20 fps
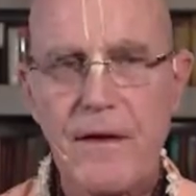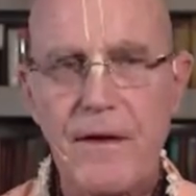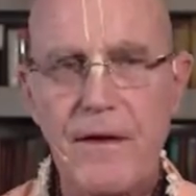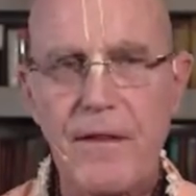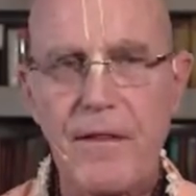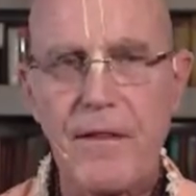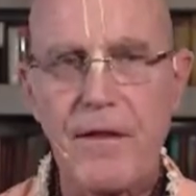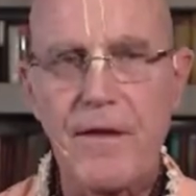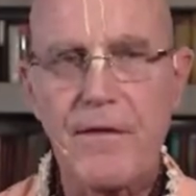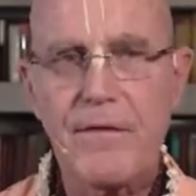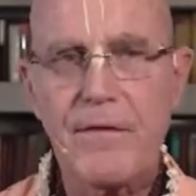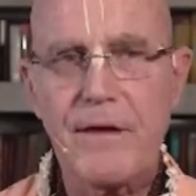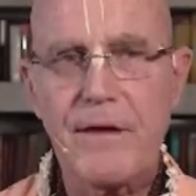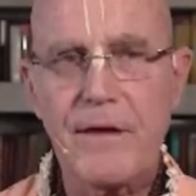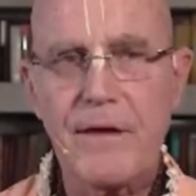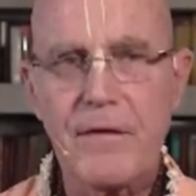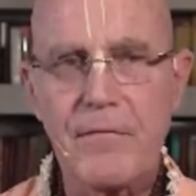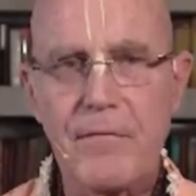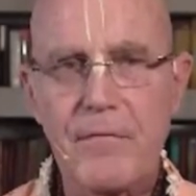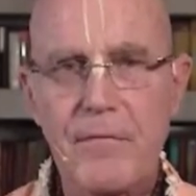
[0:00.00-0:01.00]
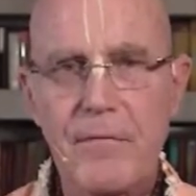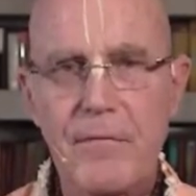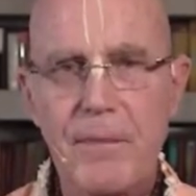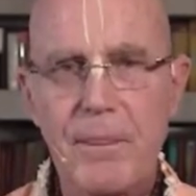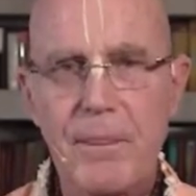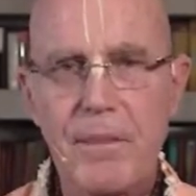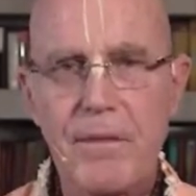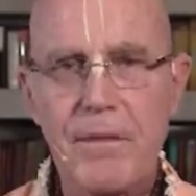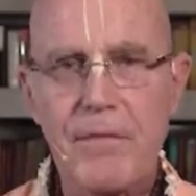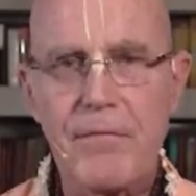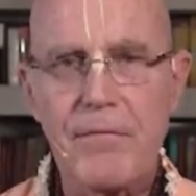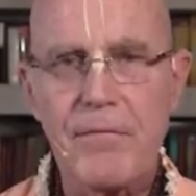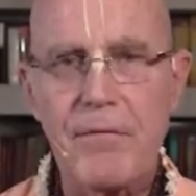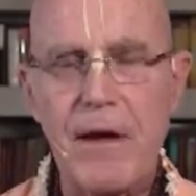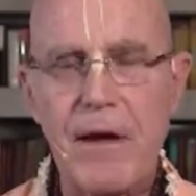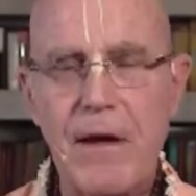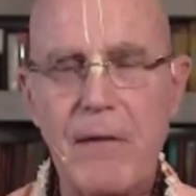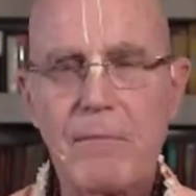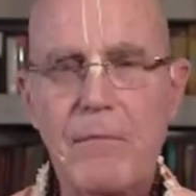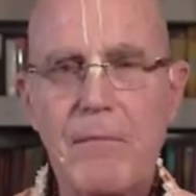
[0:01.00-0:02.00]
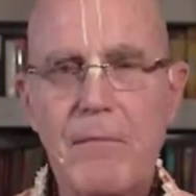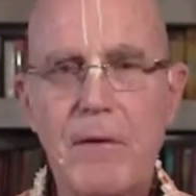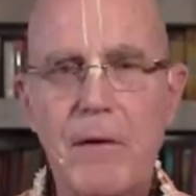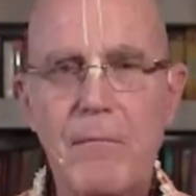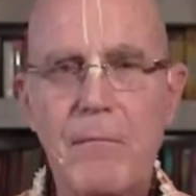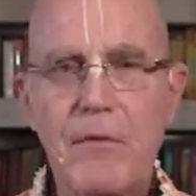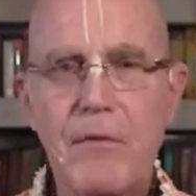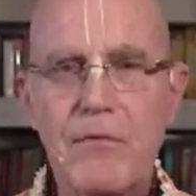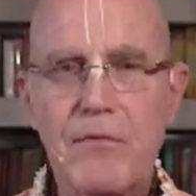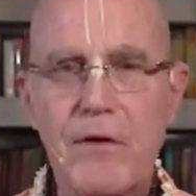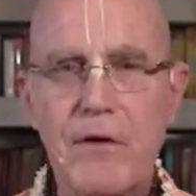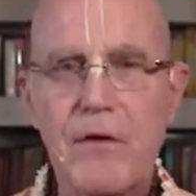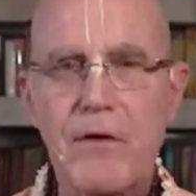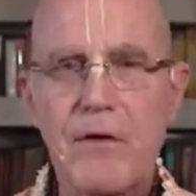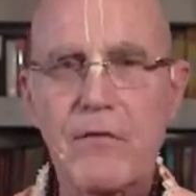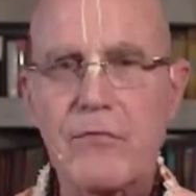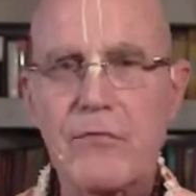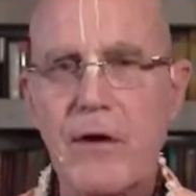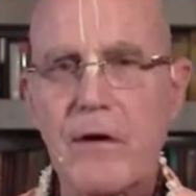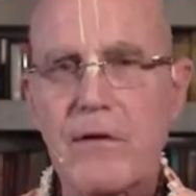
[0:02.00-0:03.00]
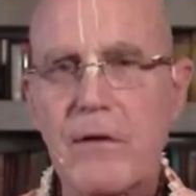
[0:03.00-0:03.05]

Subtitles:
Then the family members should construct